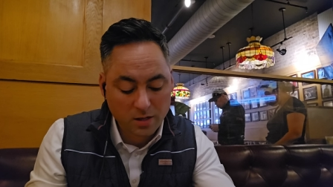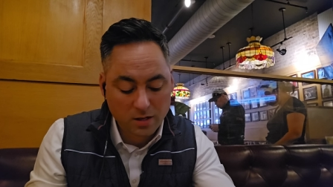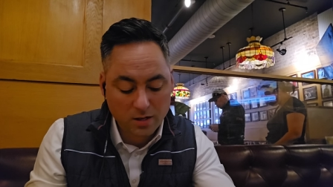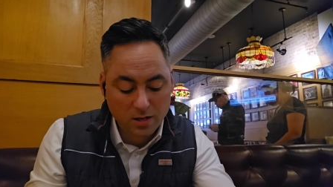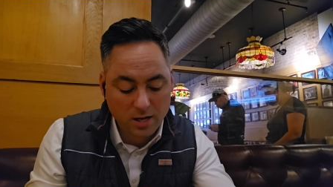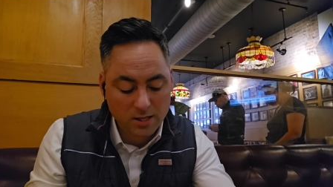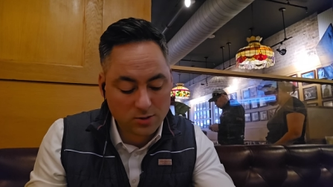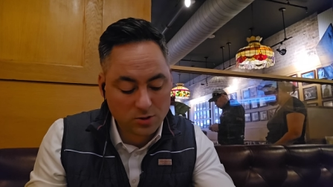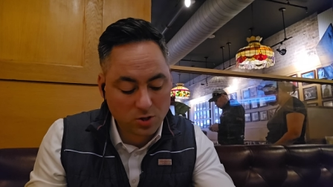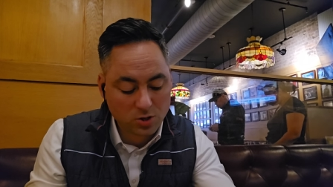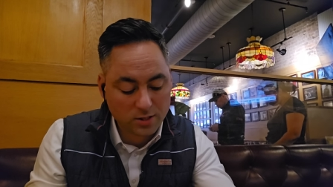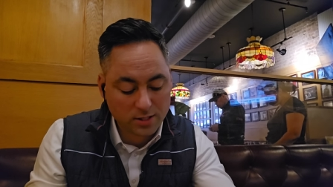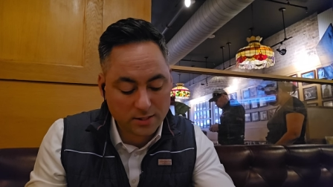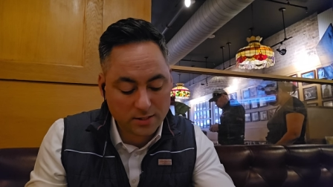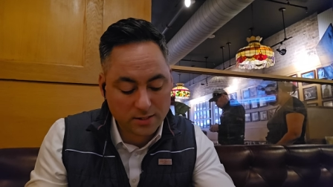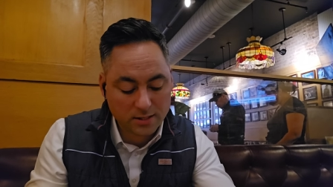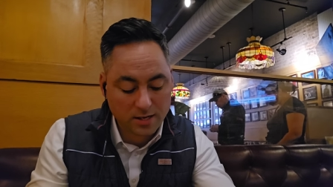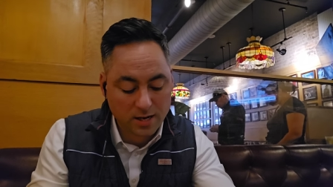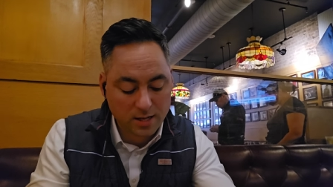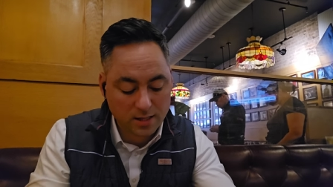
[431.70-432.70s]
Hot dog, I did
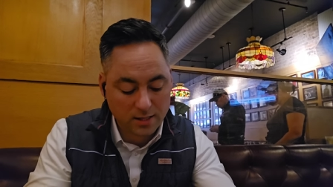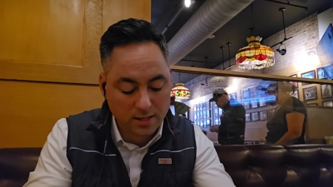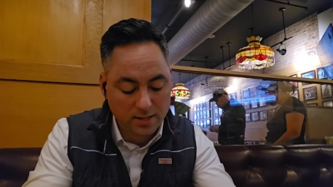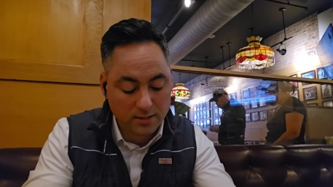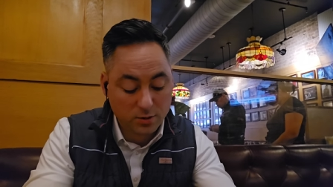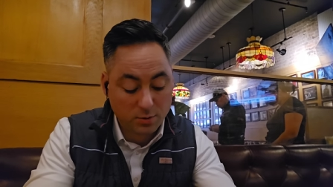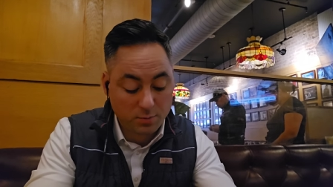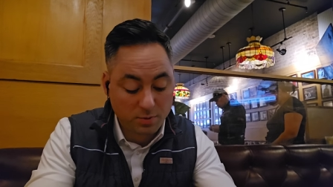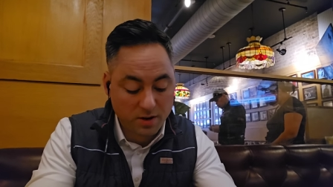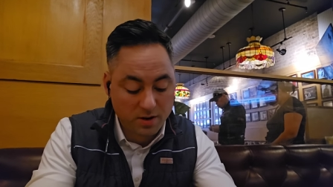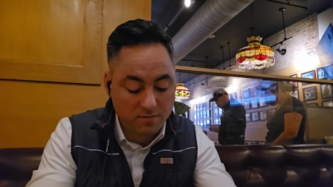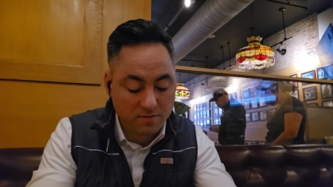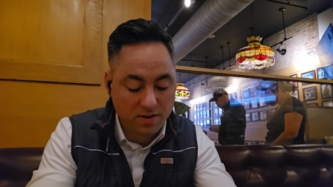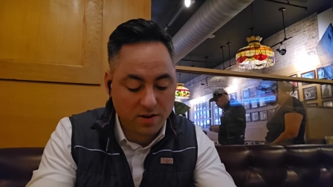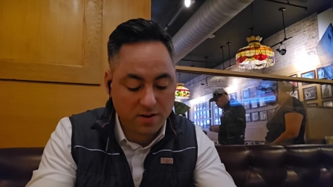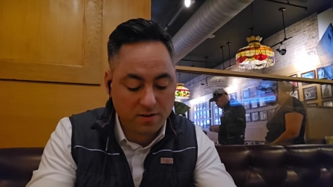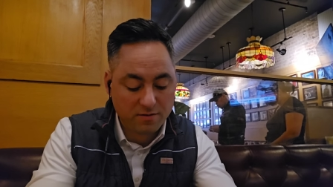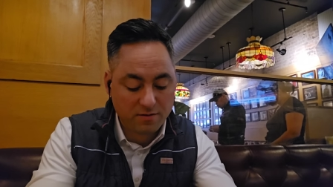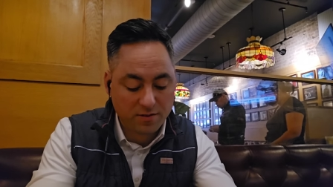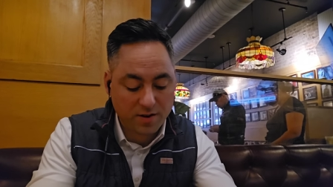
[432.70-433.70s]
not like the bread
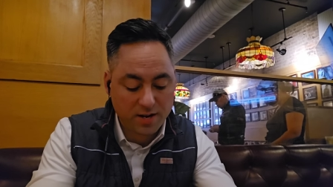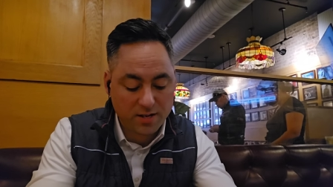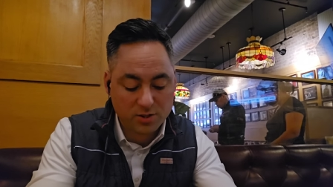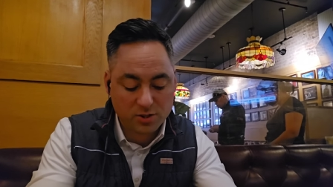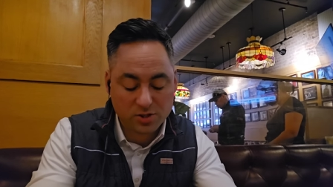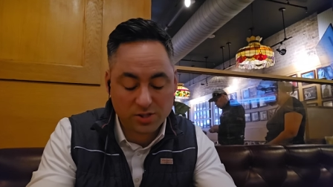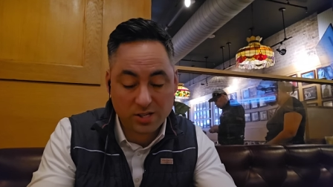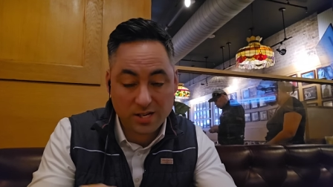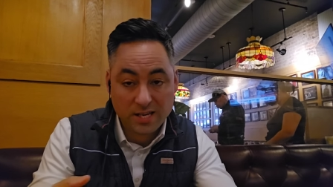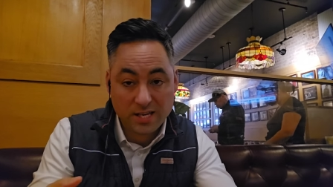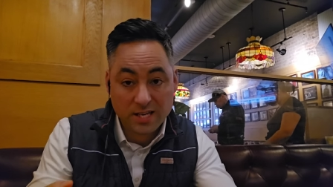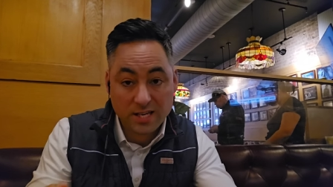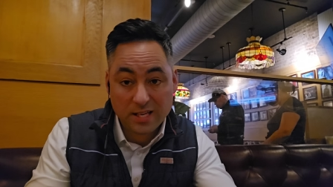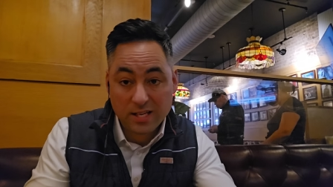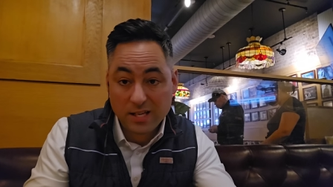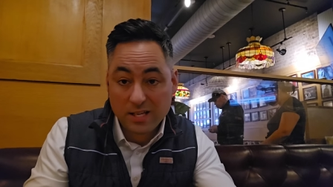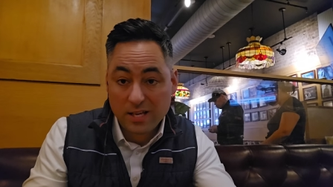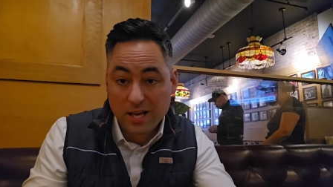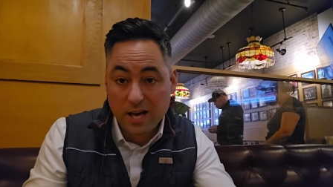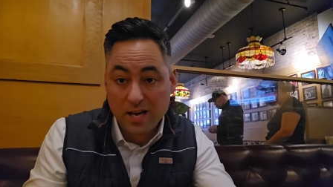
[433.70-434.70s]
very fresh.
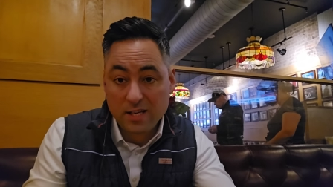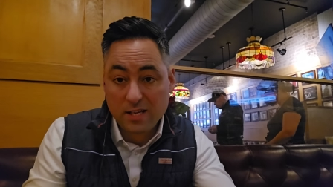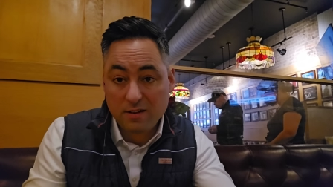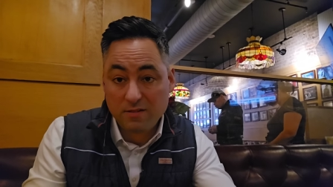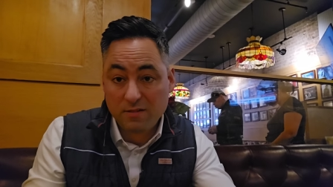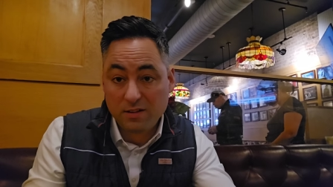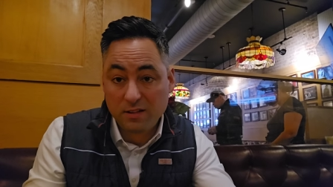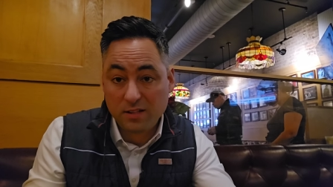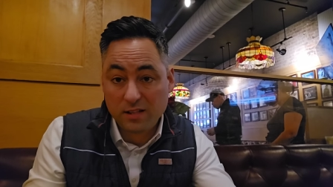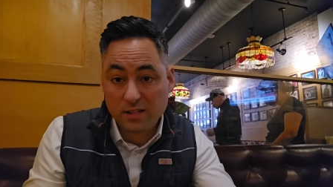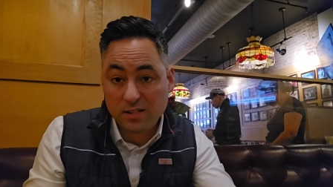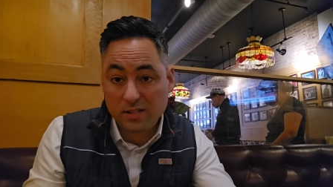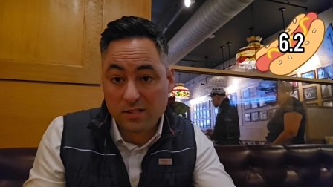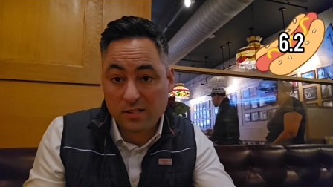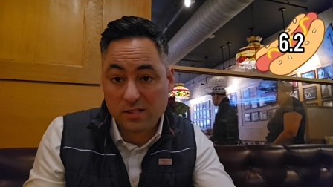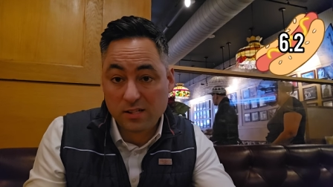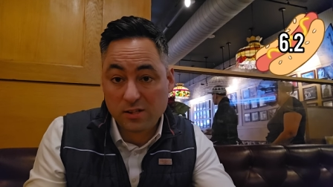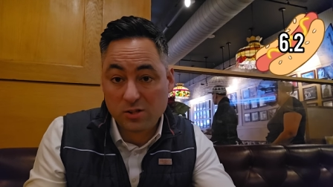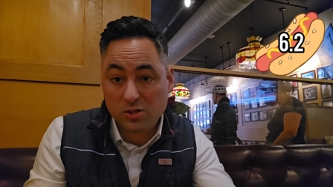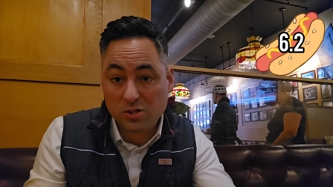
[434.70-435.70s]
I give it like a
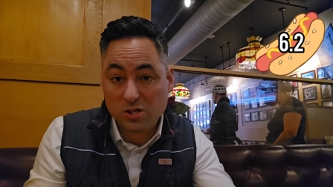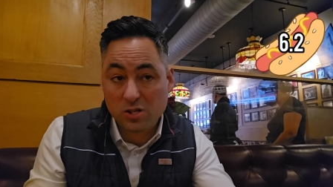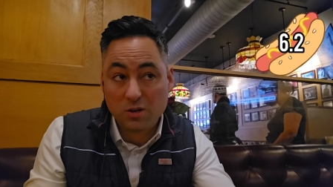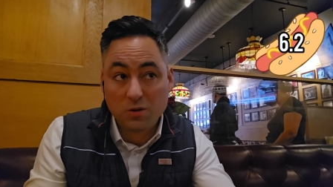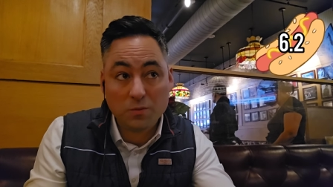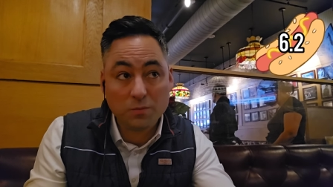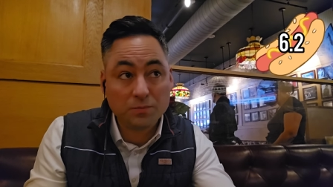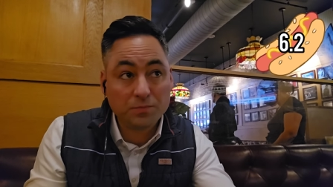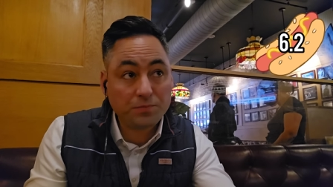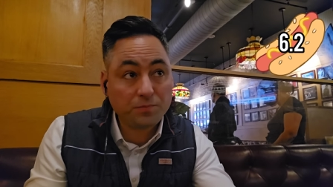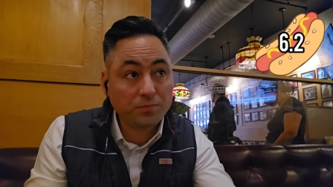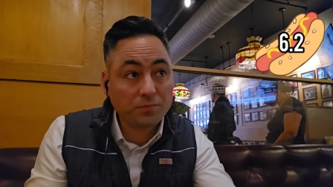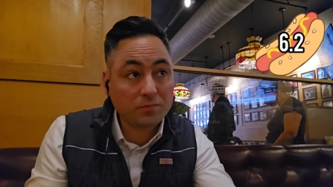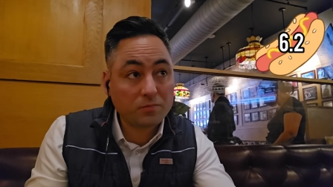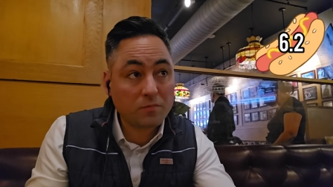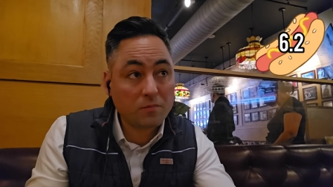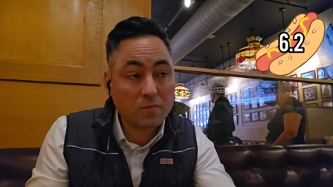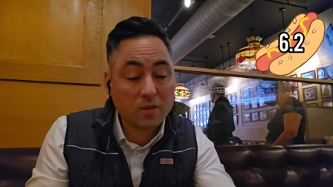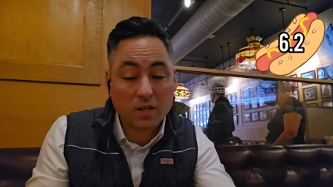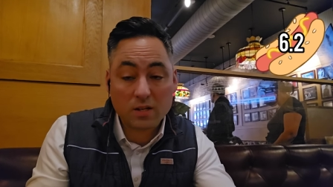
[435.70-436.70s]
6.2,
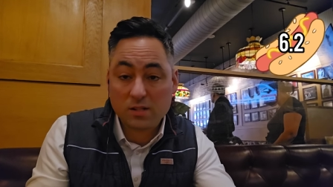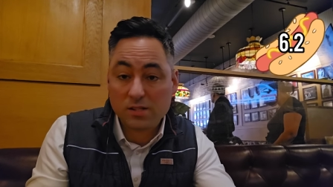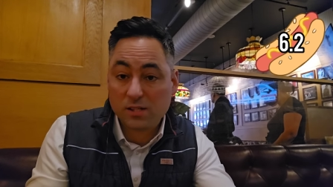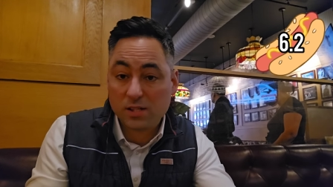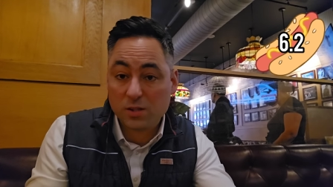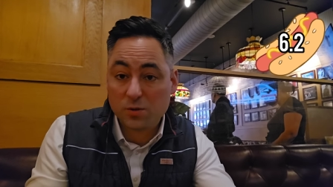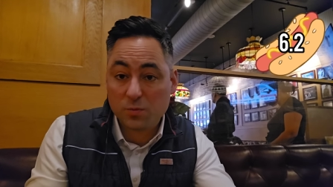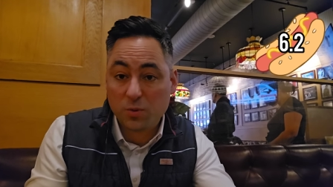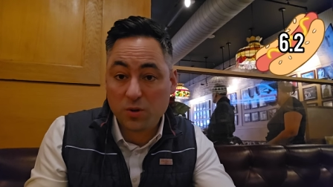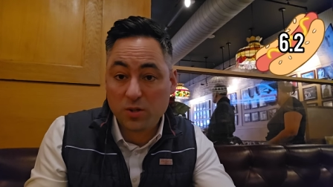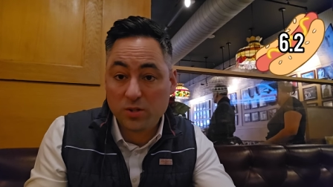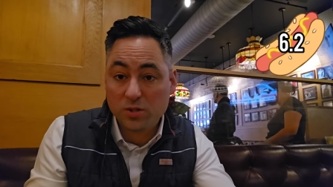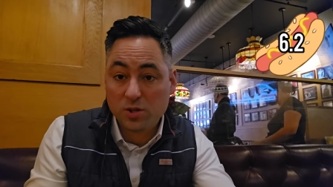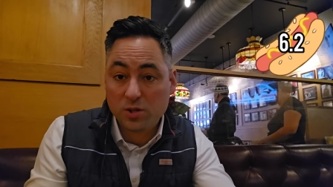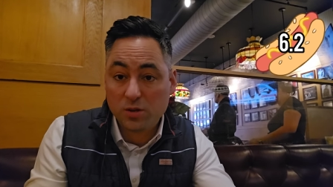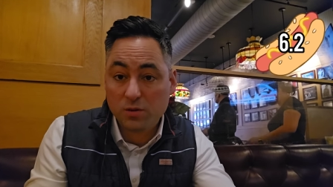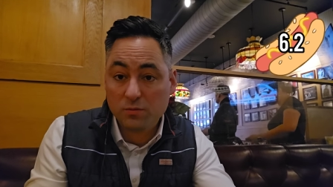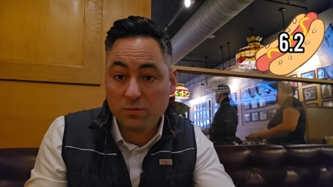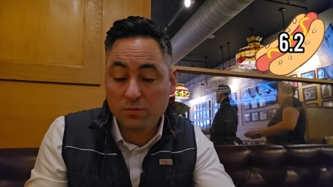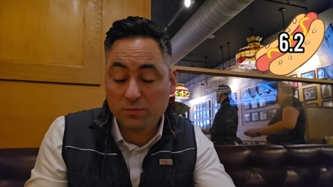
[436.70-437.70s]

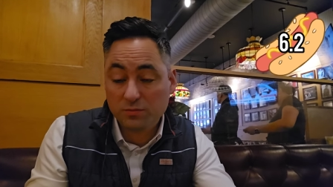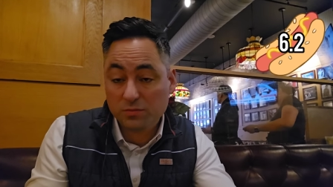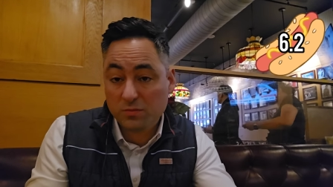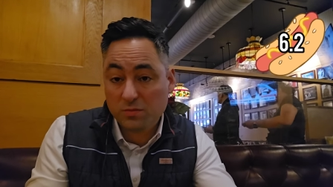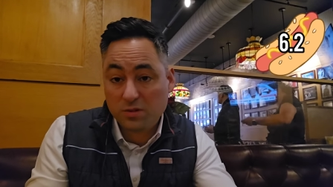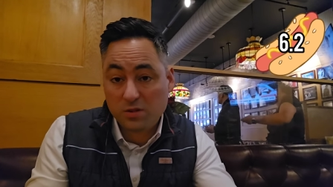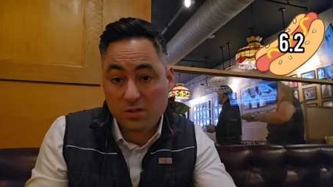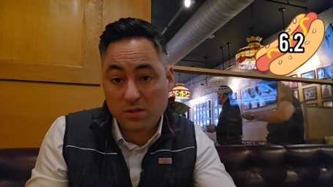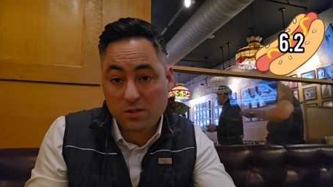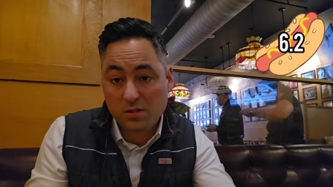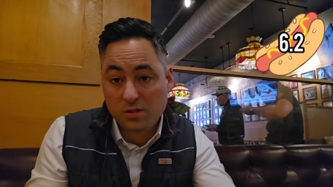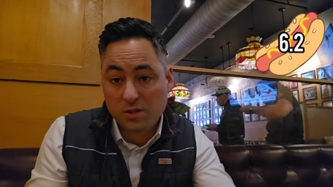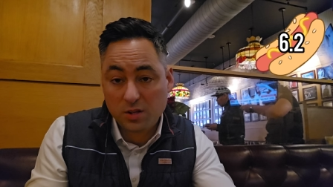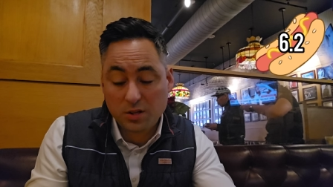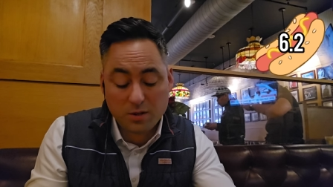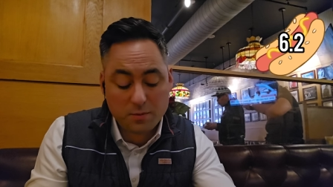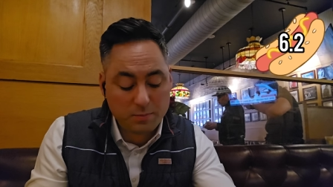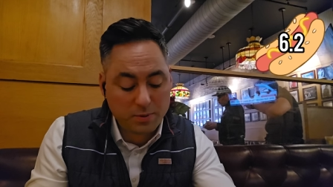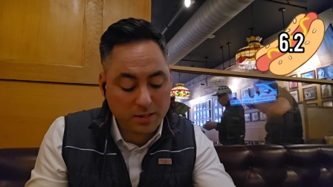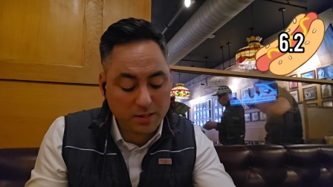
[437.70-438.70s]
6.2. It's
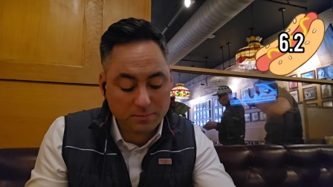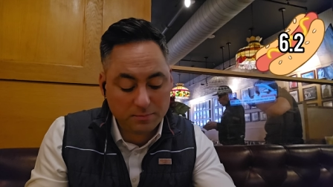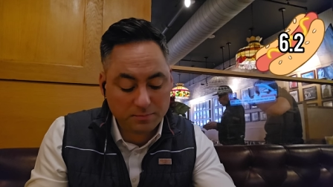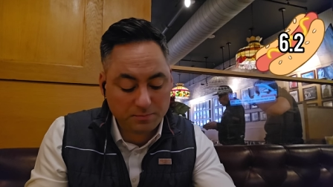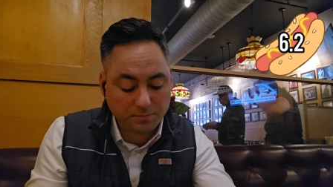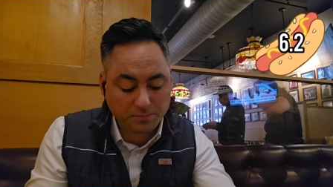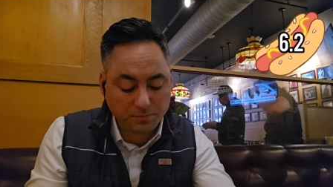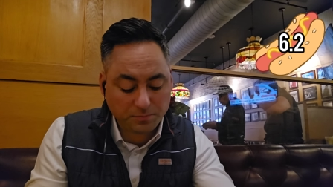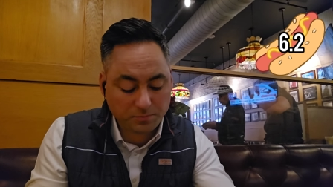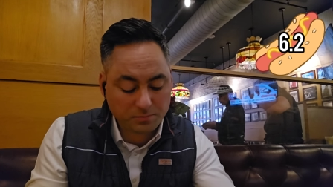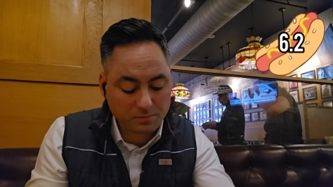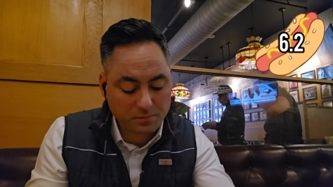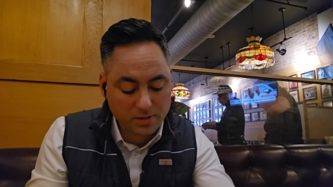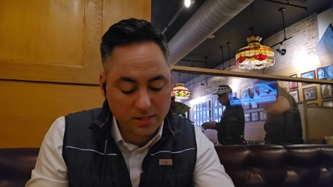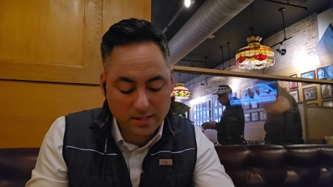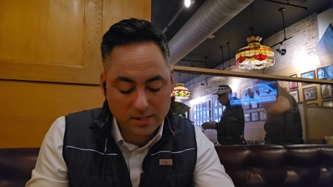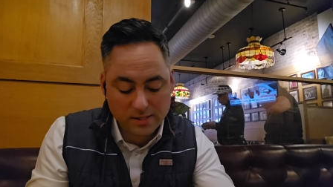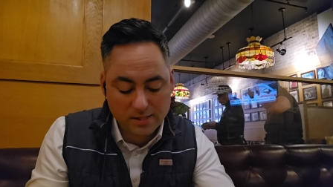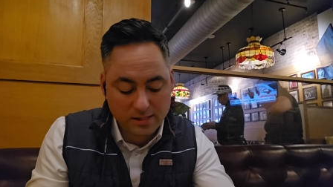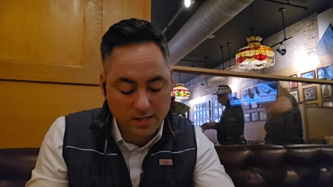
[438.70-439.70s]
good, but
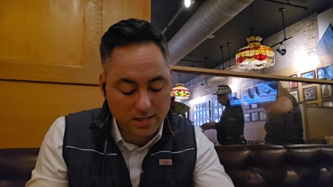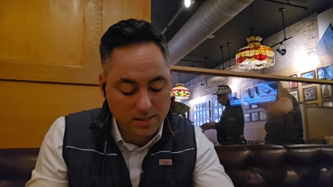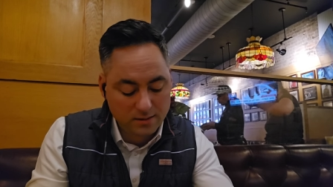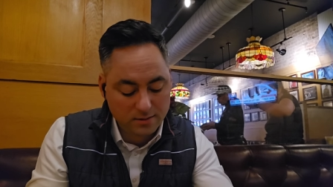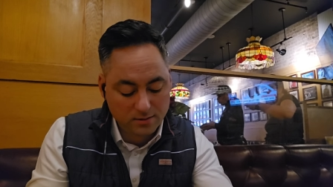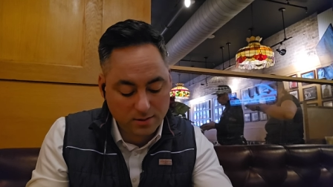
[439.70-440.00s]
it's not.